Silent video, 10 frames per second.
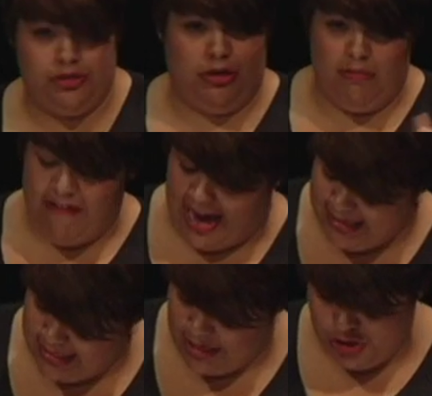syrup,
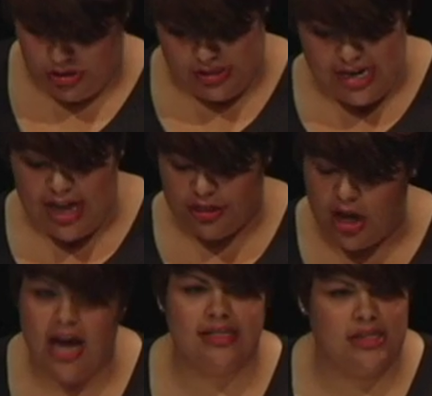vaccinations, death,
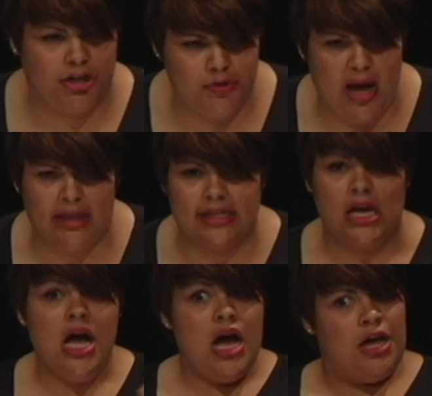God, sexuality,
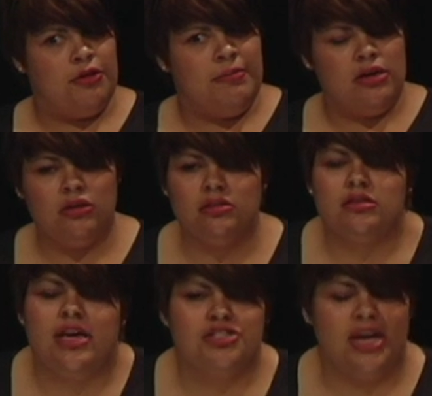other miracles,
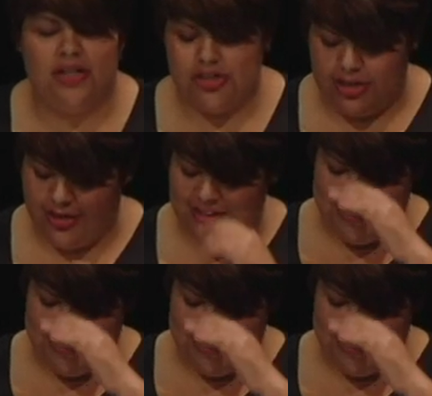and education.